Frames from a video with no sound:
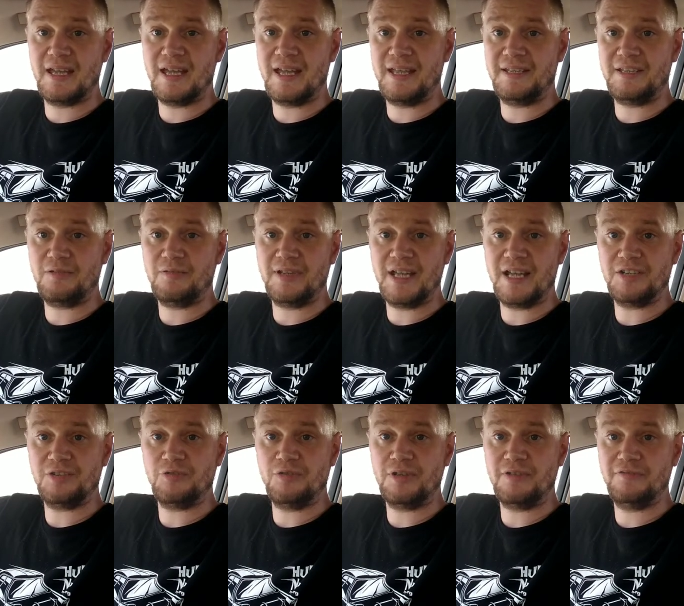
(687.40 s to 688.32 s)
and I'll
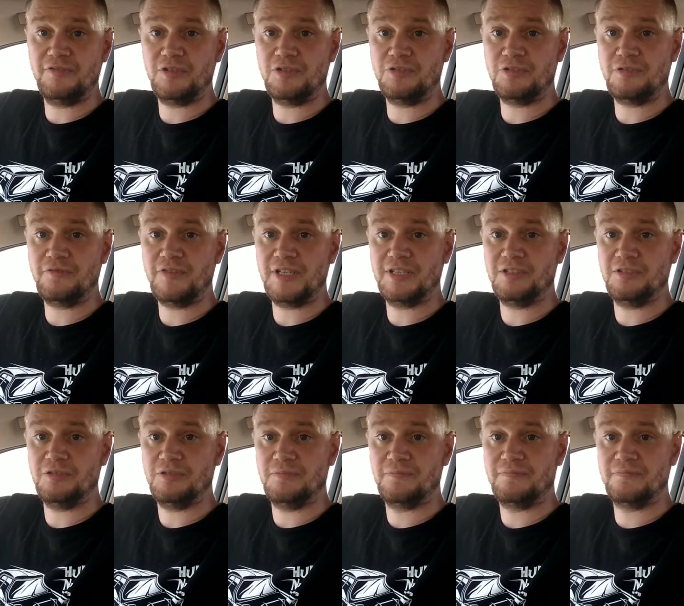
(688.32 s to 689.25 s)
catch you in a future
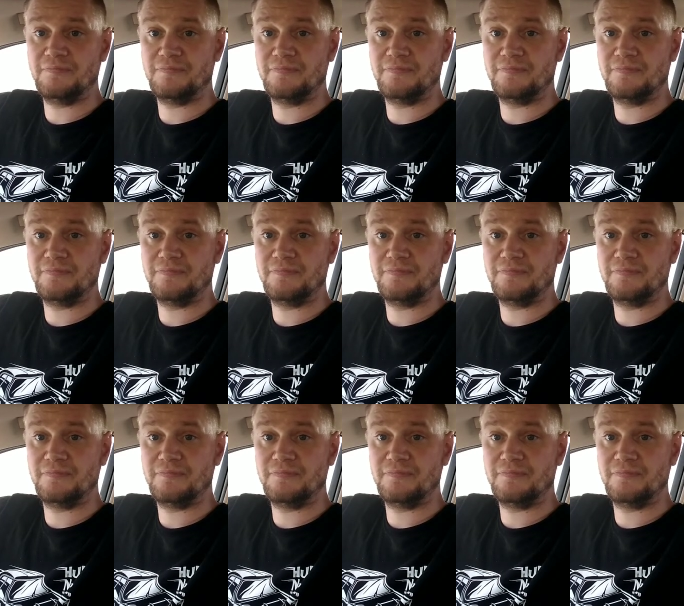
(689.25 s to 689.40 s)
video